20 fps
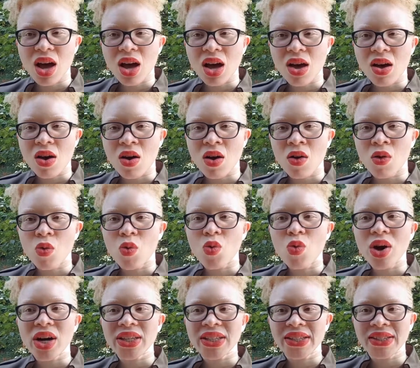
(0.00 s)

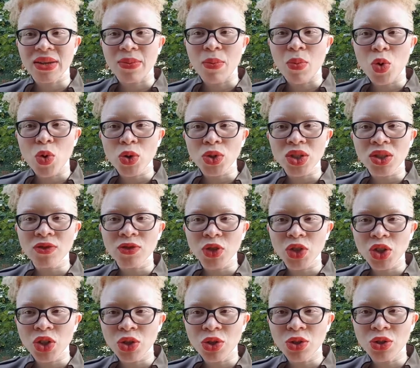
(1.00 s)
what is important
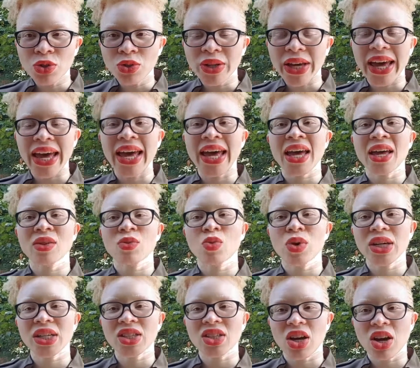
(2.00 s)
for you and
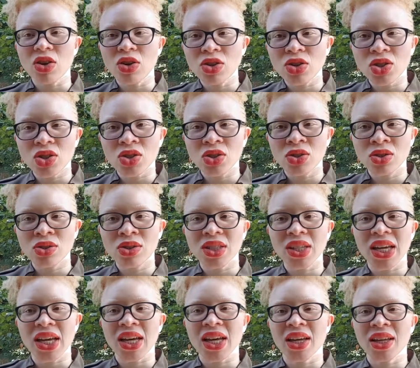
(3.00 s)
what is
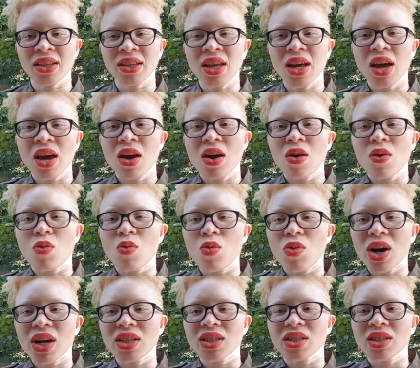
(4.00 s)
urgent, and
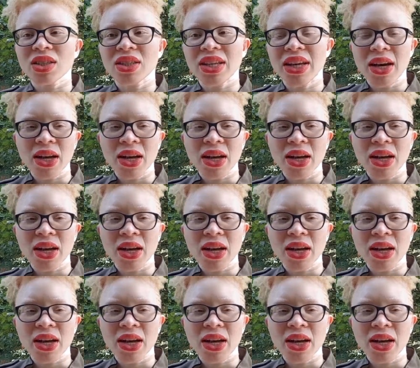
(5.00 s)
what